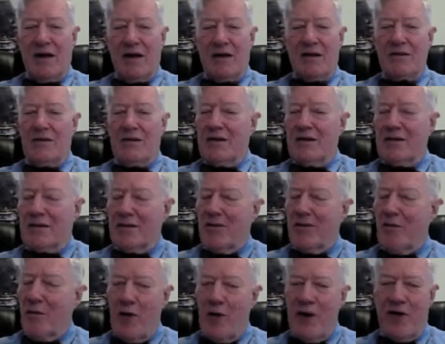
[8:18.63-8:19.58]
some
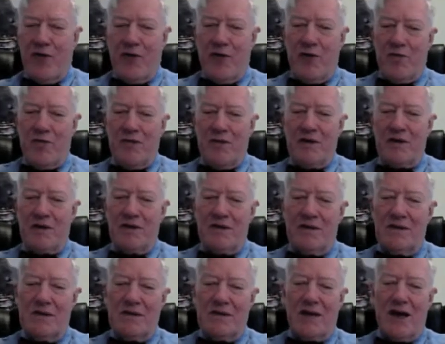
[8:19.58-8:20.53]
wonderful
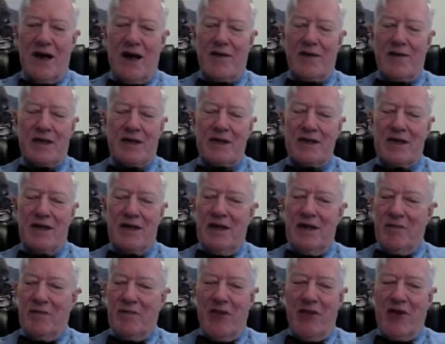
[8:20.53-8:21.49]
economists, but
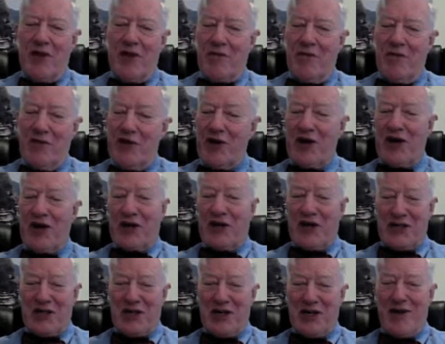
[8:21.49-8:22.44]
they're very
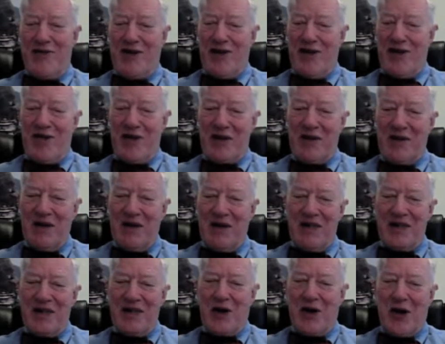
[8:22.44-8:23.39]
conservative. They're Chicago
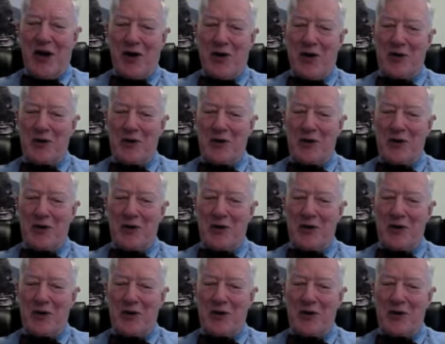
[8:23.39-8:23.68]
School